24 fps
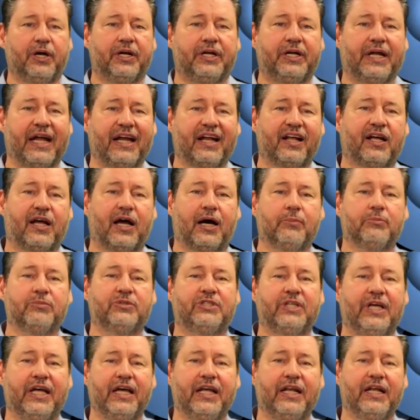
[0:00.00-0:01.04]
Data
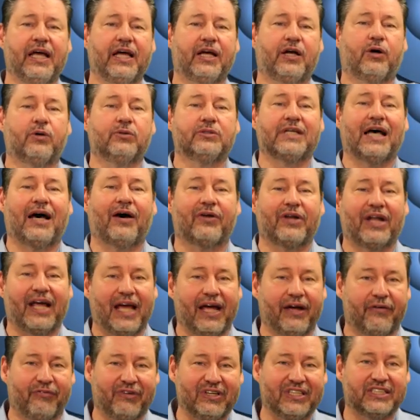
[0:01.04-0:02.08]
comes in, it goes out
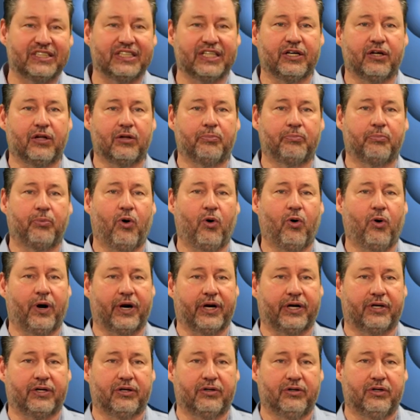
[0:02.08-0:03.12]
every single
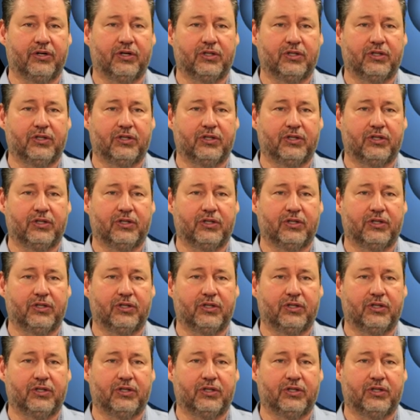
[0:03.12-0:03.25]
port.